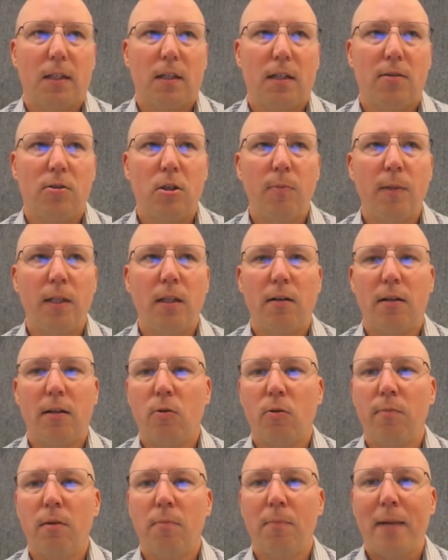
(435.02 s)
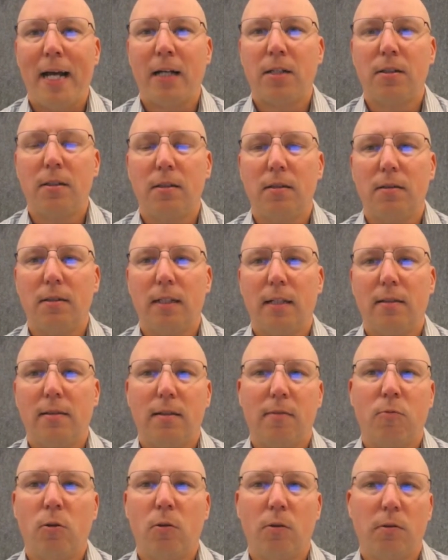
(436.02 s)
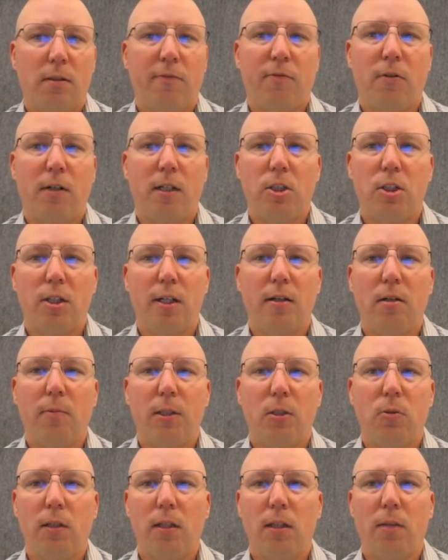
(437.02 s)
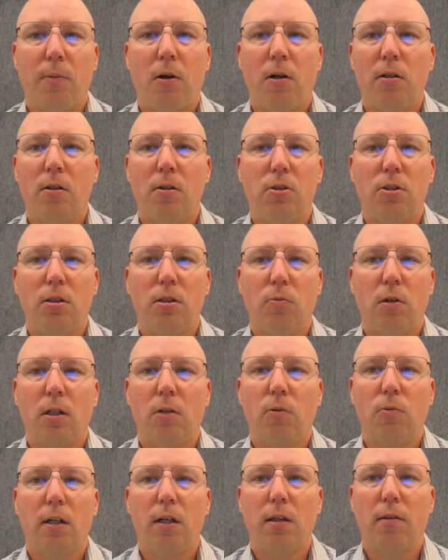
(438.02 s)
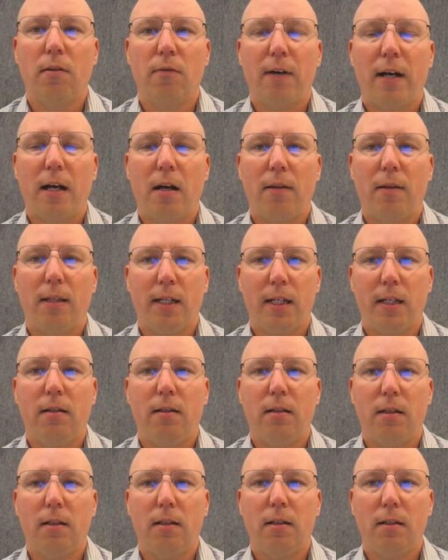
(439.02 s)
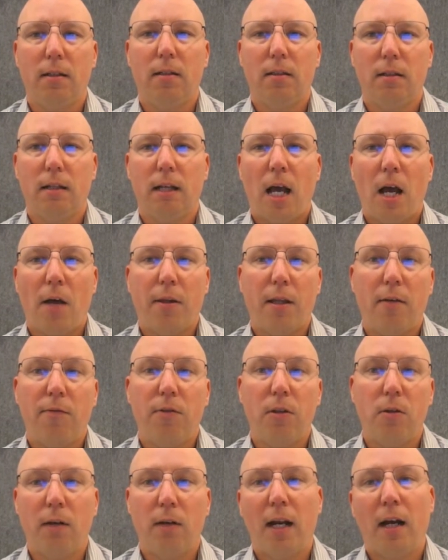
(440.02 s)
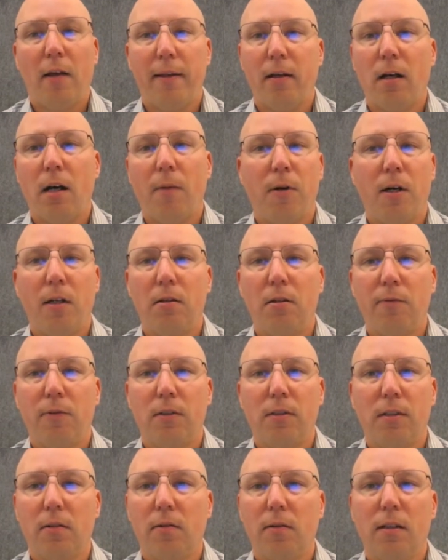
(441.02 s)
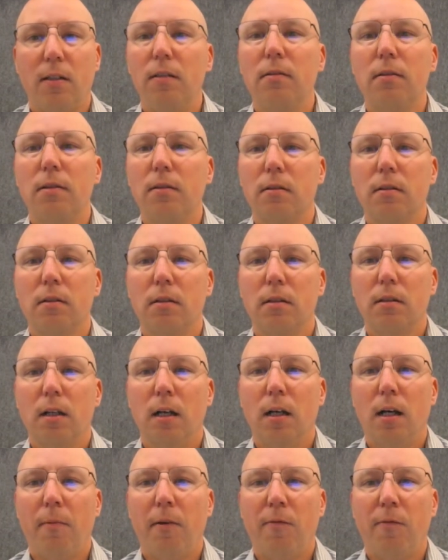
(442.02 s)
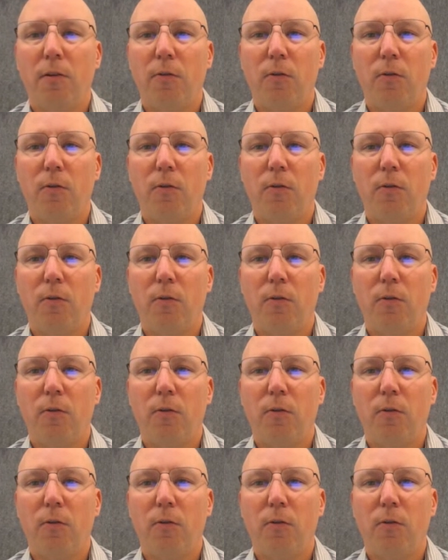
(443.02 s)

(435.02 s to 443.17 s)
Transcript: assuming the equipment matches, that's a real differentiator between the partners you work with of how they view and how they operate their facilities. If